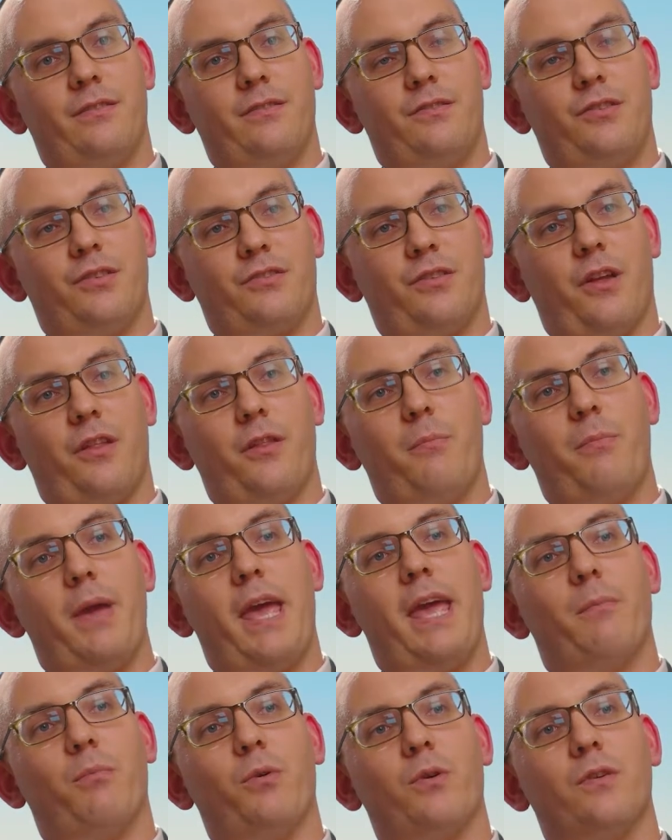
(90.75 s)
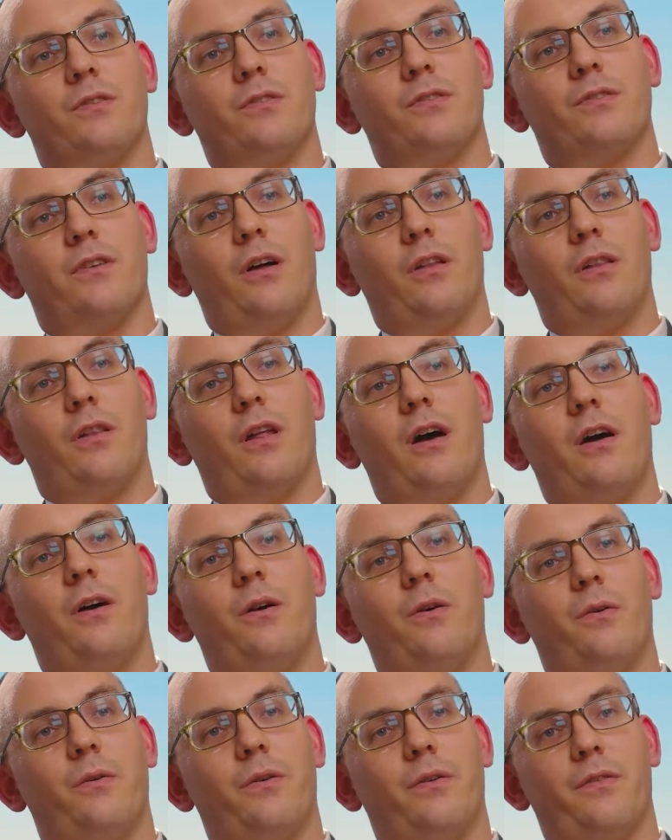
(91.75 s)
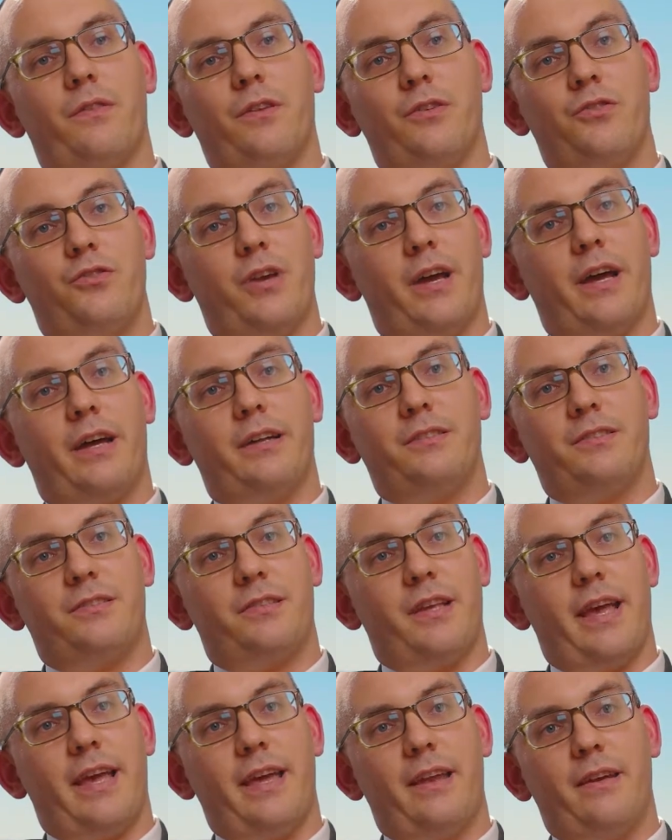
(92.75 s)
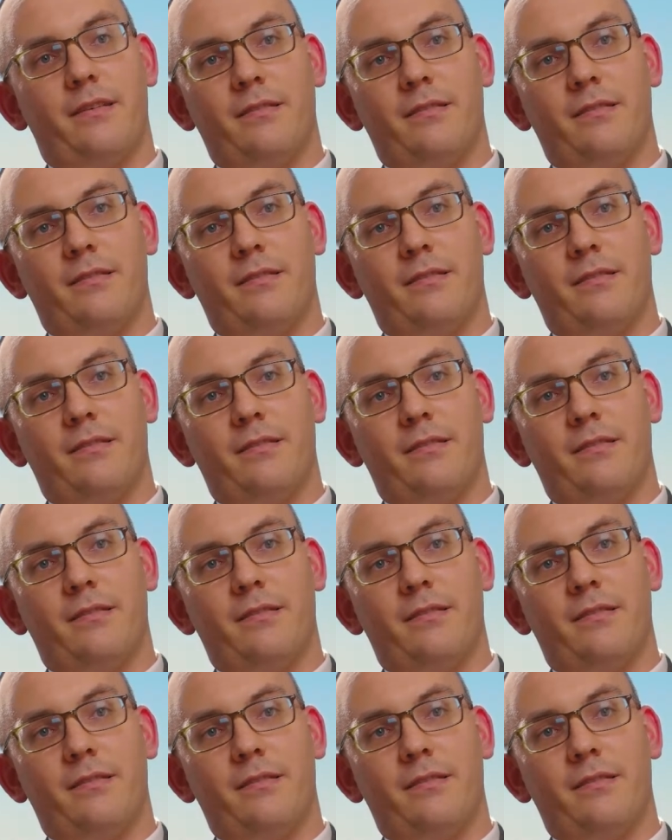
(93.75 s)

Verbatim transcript: Just on the papers alone, the judge said,